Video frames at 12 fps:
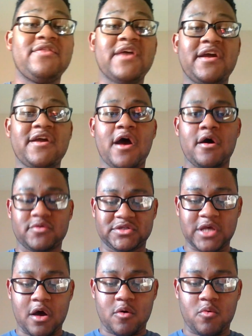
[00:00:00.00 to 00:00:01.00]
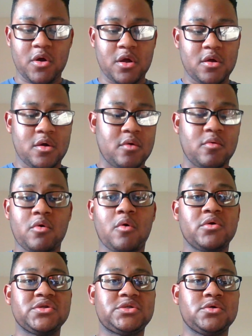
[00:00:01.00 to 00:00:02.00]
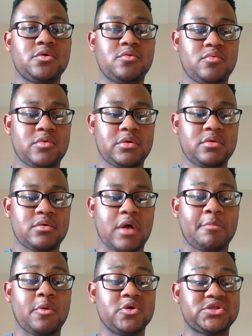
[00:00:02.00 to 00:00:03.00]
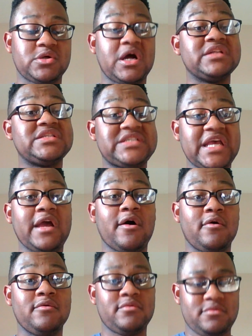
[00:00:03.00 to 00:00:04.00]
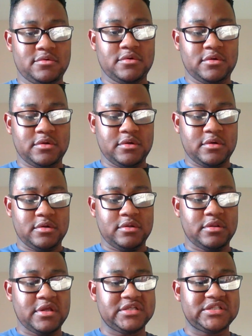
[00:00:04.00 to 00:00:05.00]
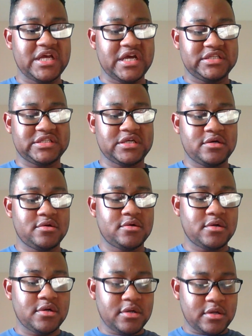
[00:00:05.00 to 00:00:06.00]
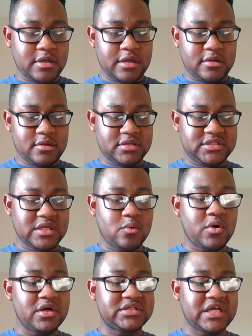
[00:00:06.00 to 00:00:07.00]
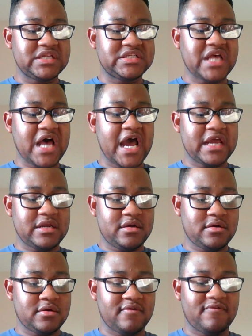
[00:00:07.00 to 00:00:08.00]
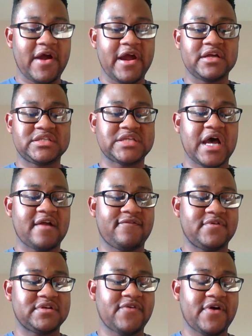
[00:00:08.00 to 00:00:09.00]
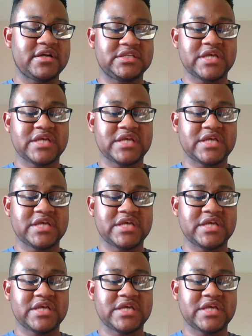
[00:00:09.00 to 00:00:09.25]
And there you go. So I'm going to unseal this disc. See what is inside. Very excited for it. Very